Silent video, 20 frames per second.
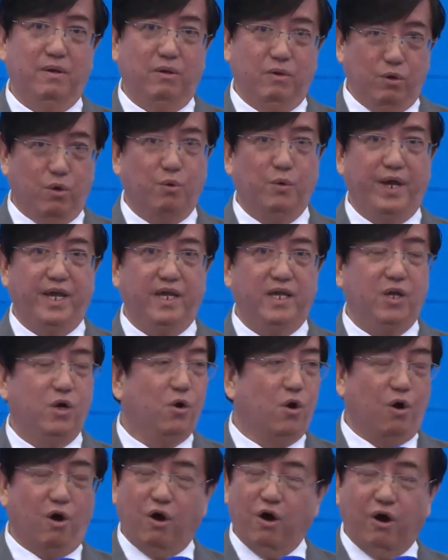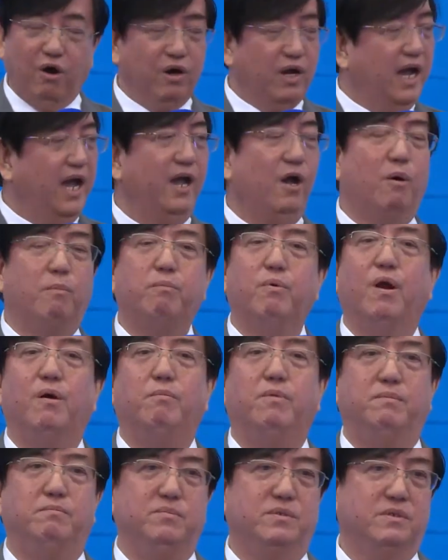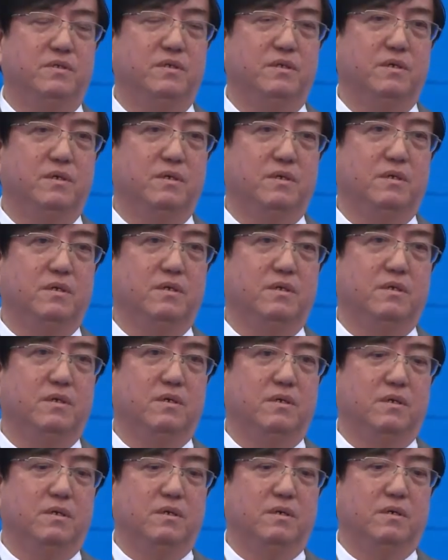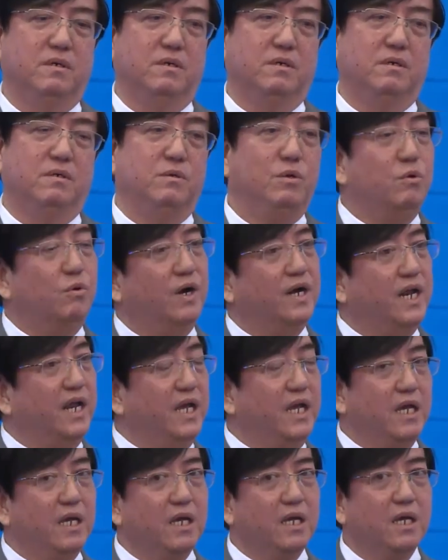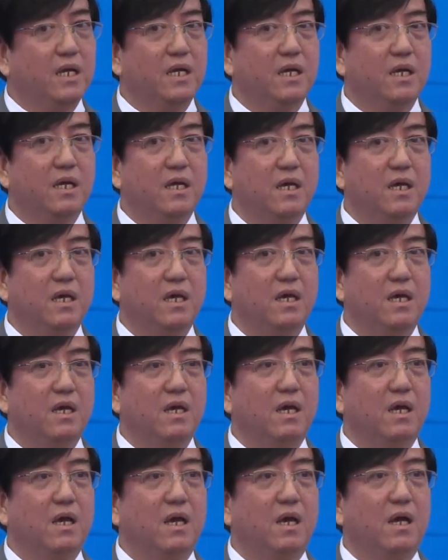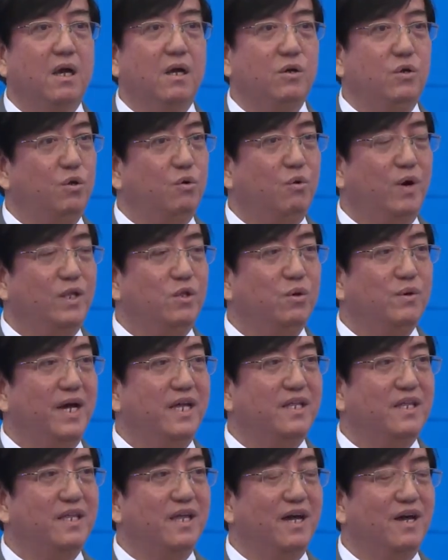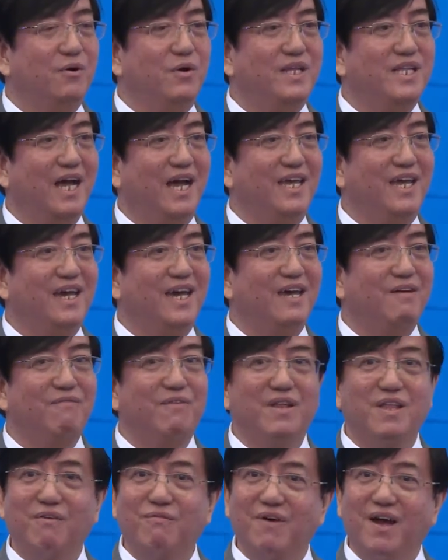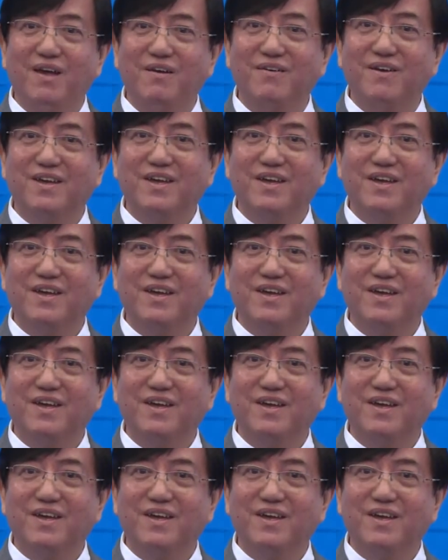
No way. You got all kinds of problems. Do you agree? Do you want to retire at 55?